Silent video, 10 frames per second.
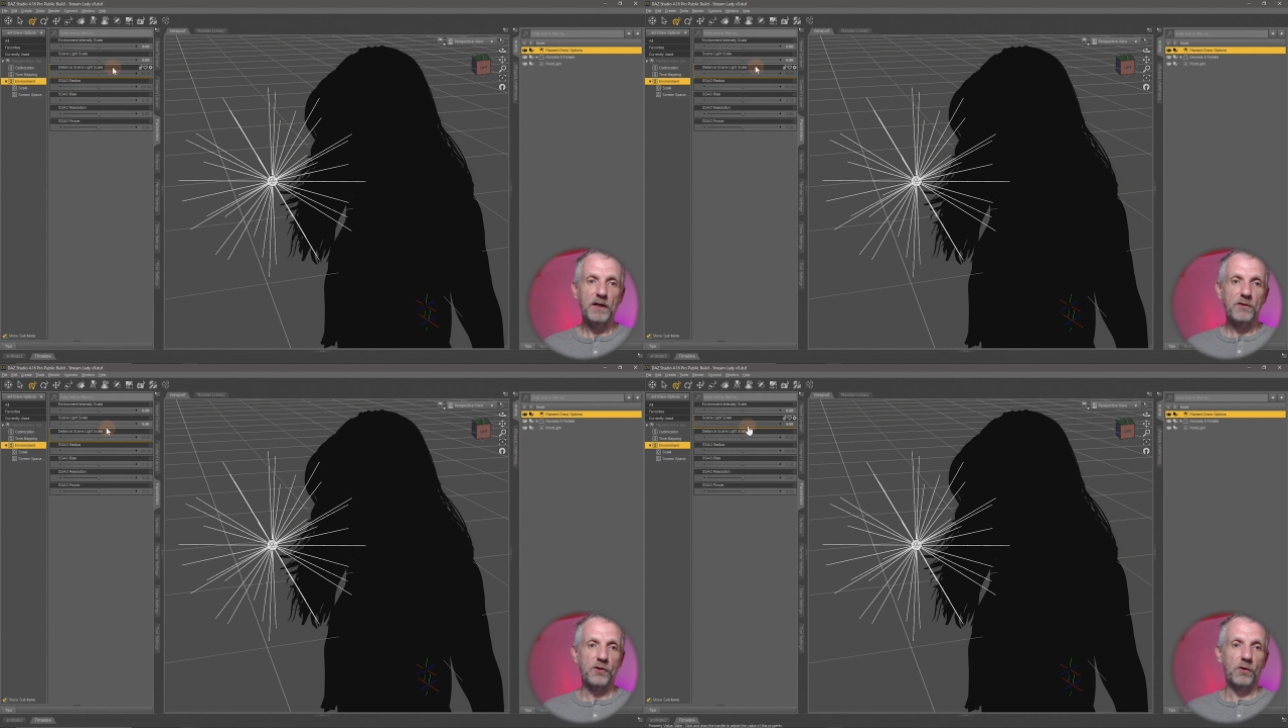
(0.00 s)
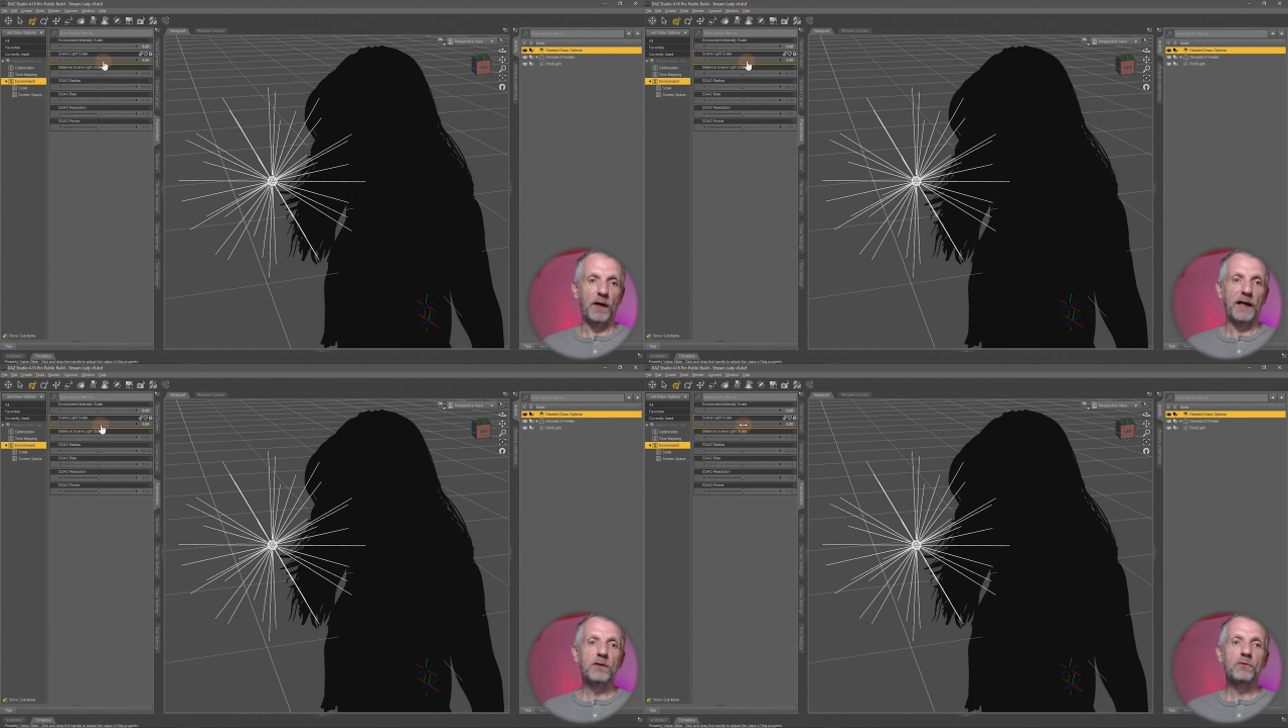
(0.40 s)
So
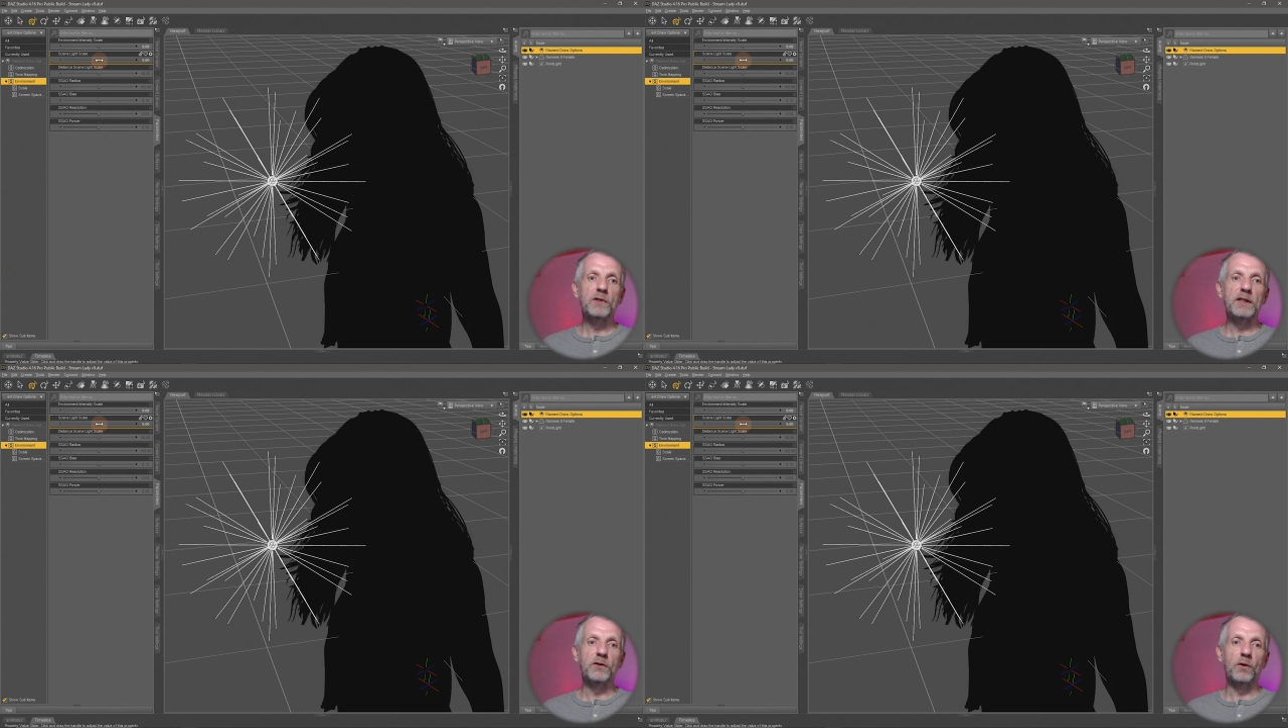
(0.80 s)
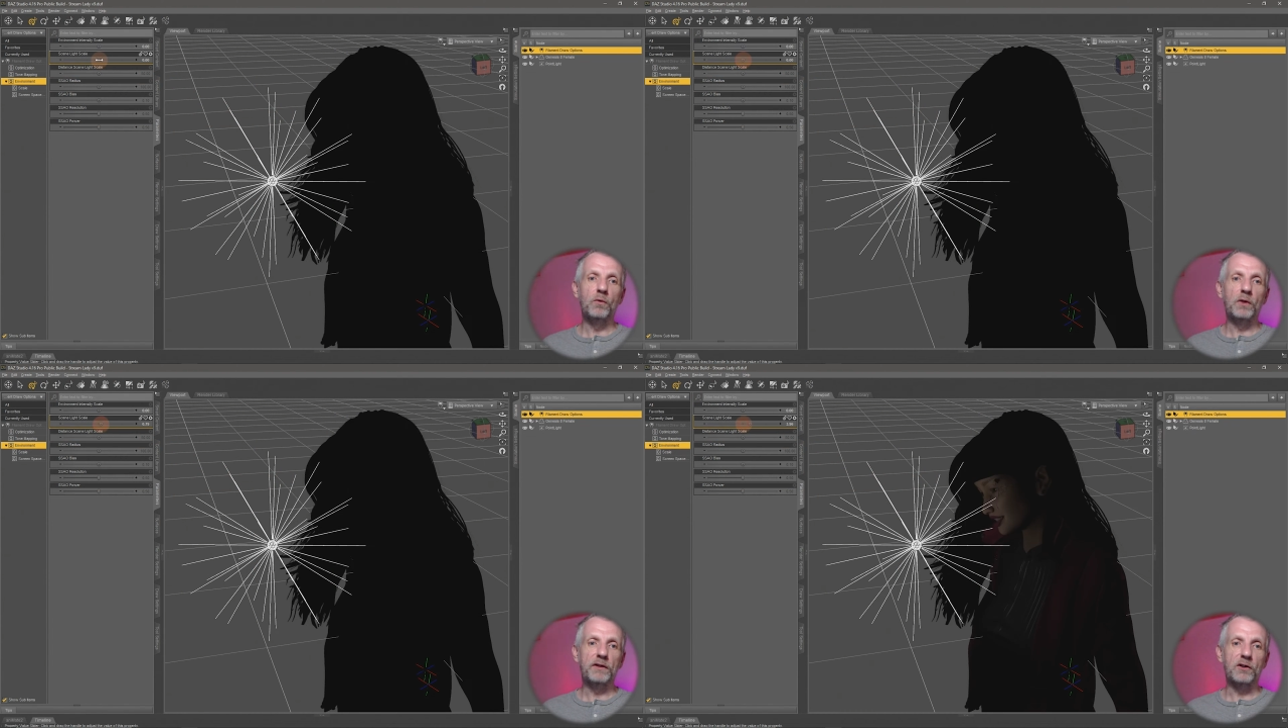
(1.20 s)
I don't really know
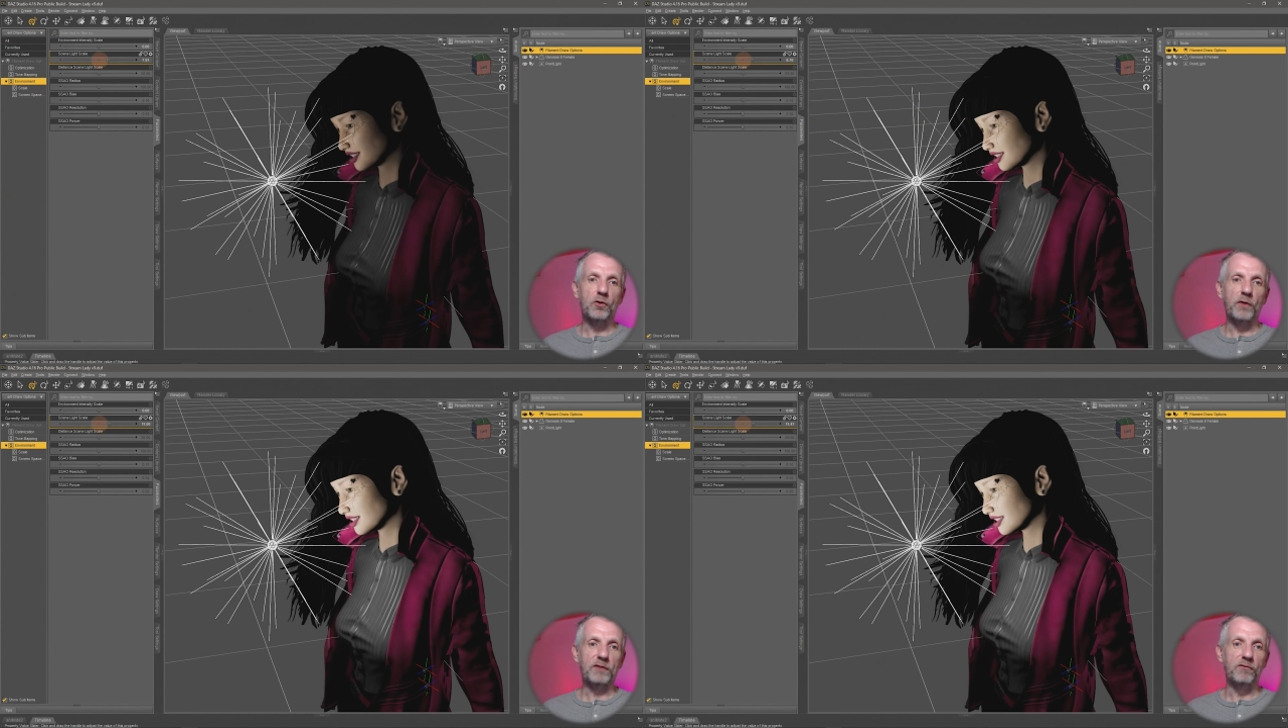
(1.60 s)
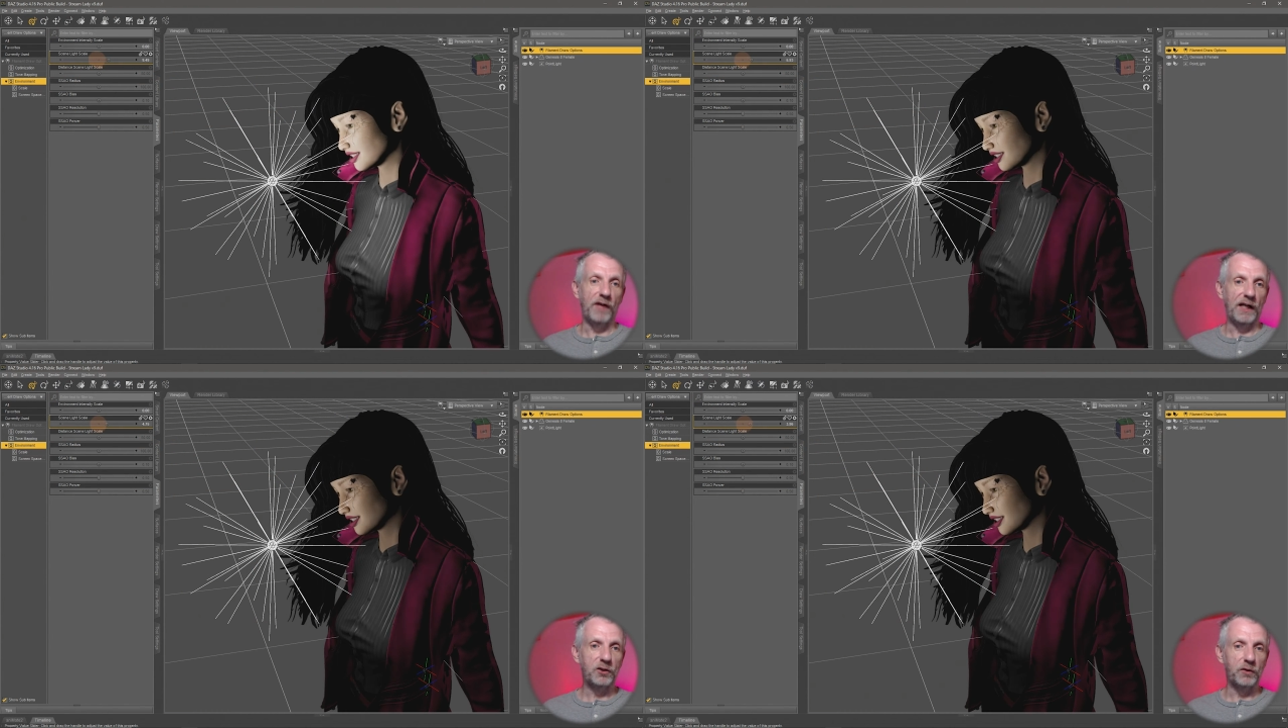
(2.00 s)
what the correct
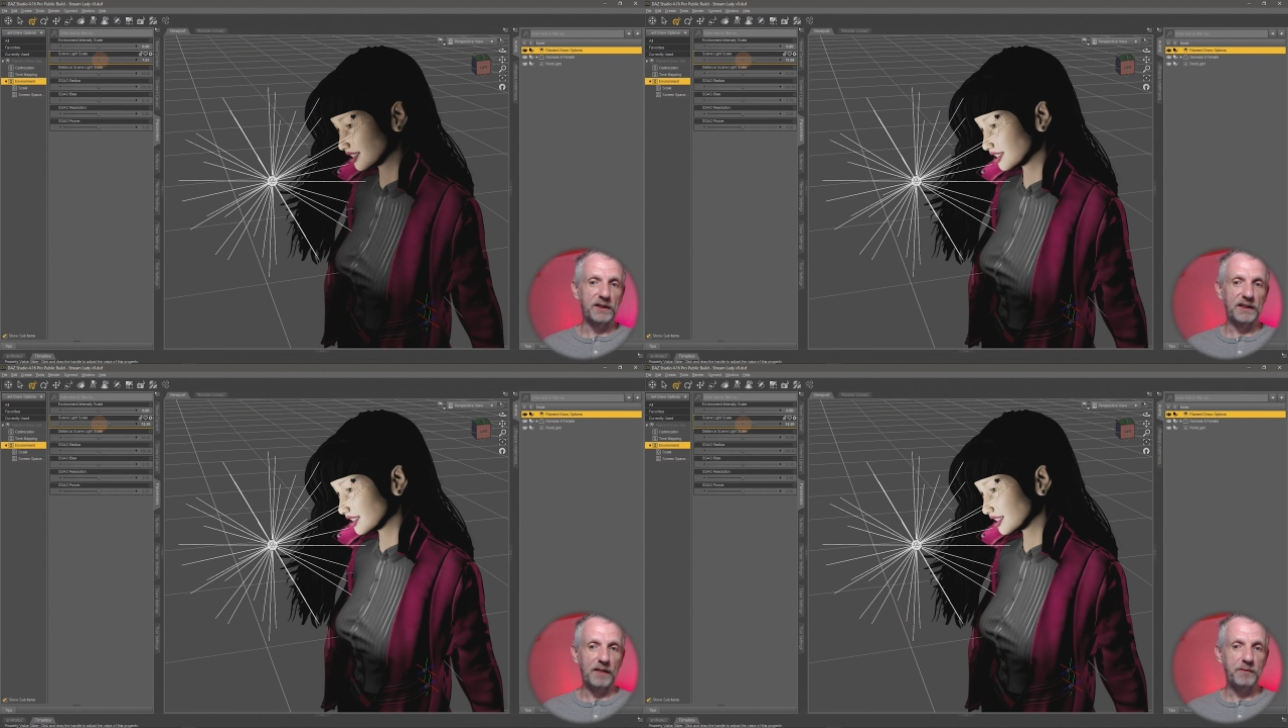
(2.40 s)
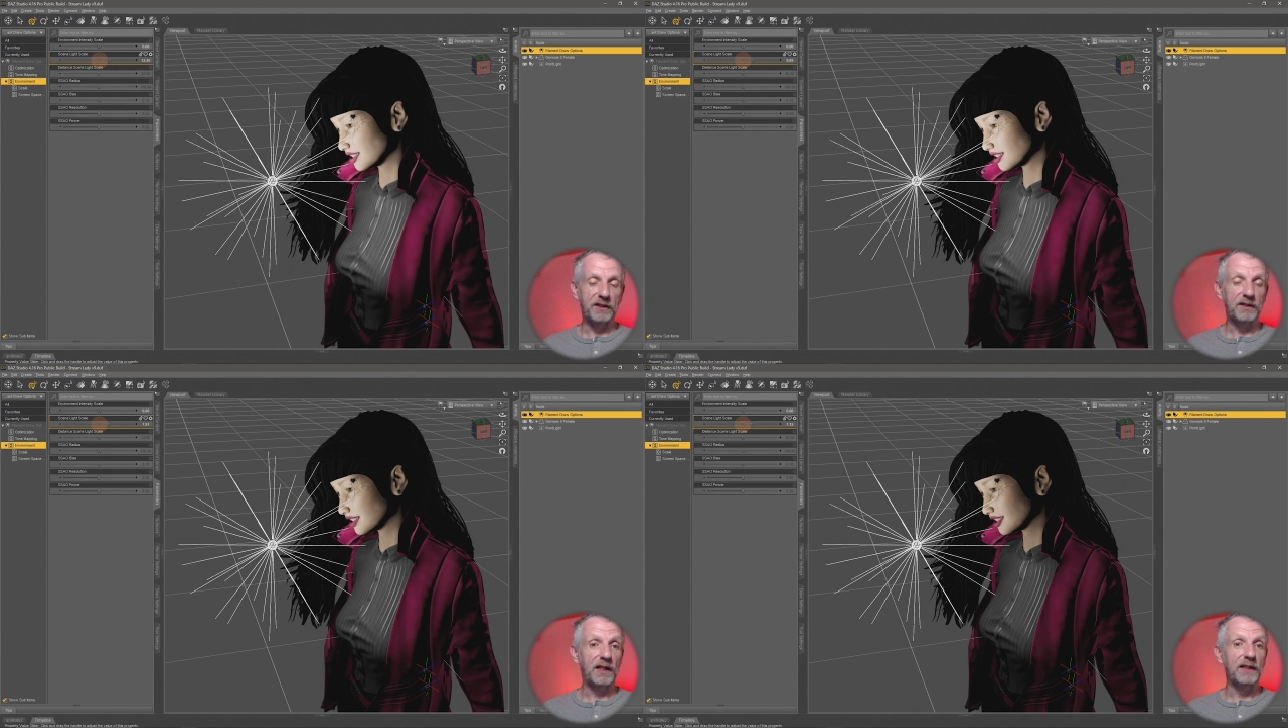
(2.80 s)
value is here
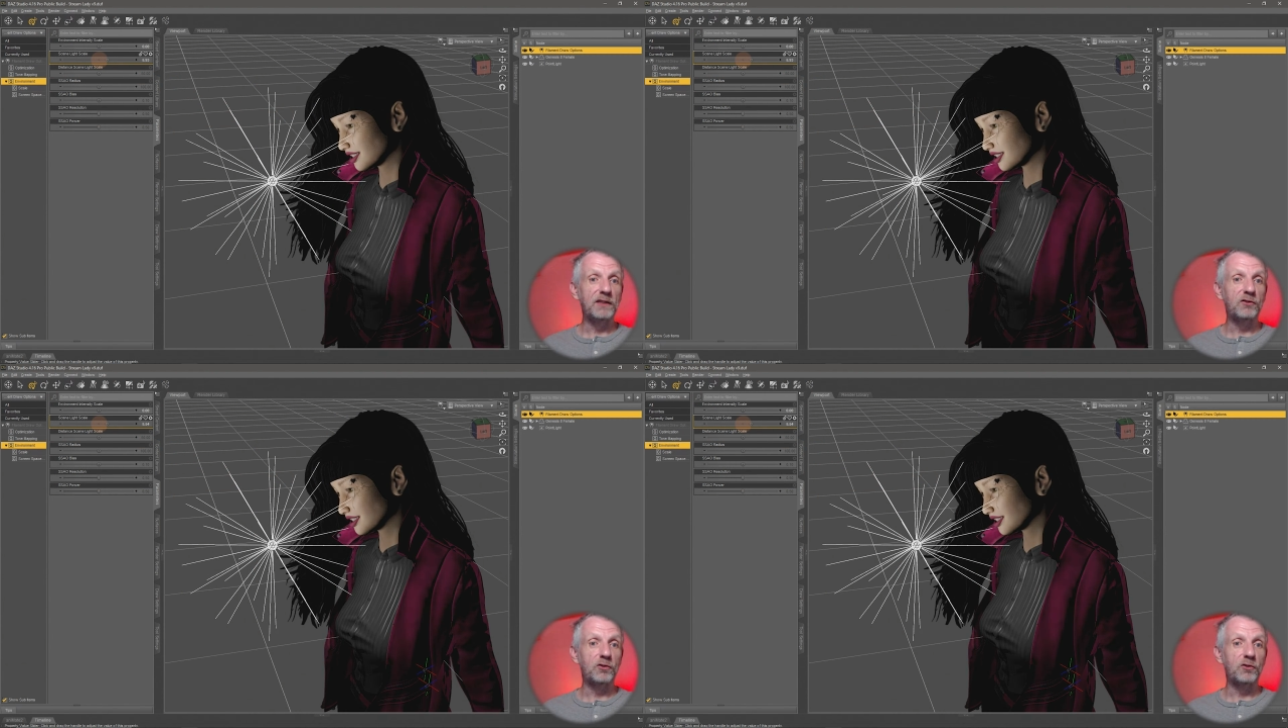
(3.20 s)
because I need